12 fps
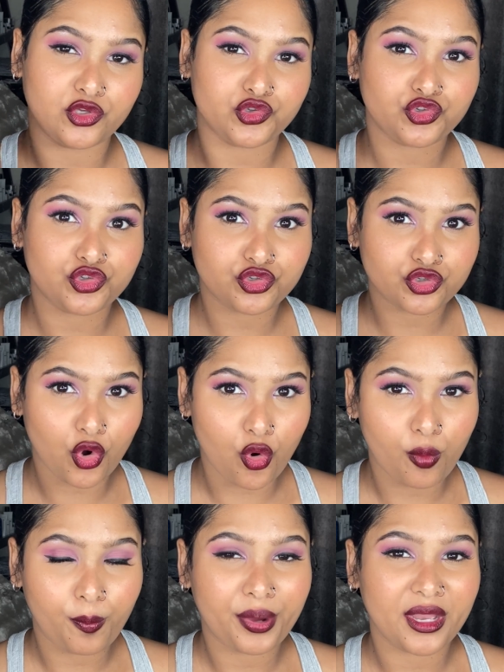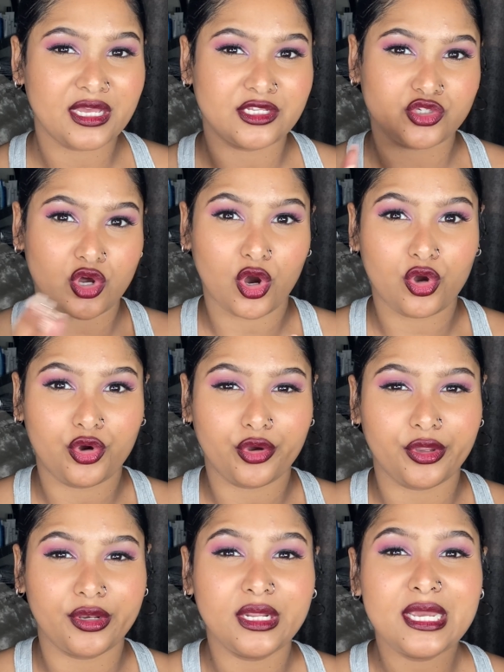soap is not
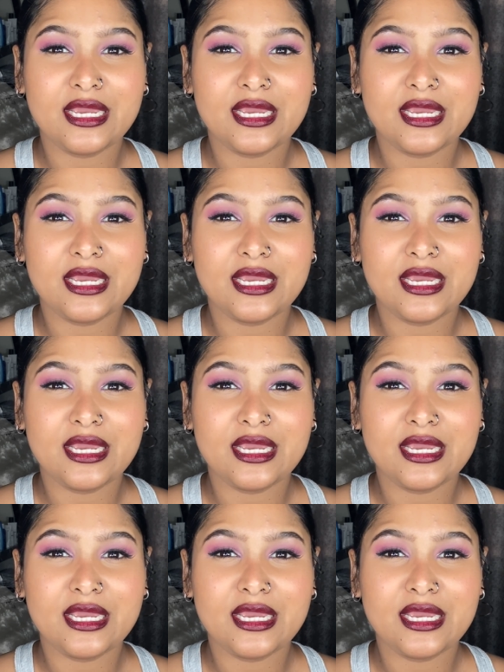good